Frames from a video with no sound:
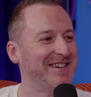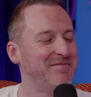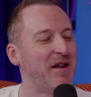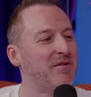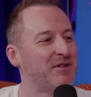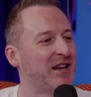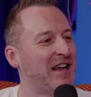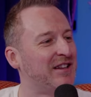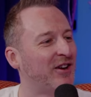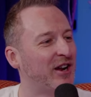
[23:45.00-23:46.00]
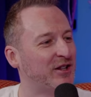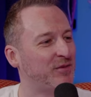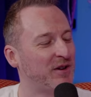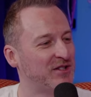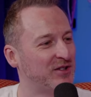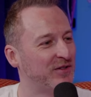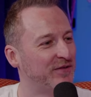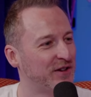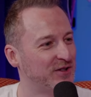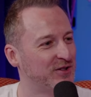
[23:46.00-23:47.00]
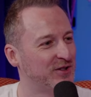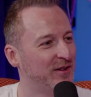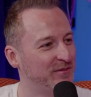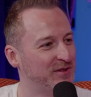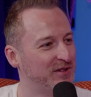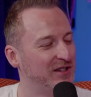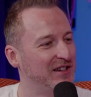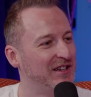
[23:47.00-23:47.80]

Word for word: But it was good. He done a twist on fish and chips.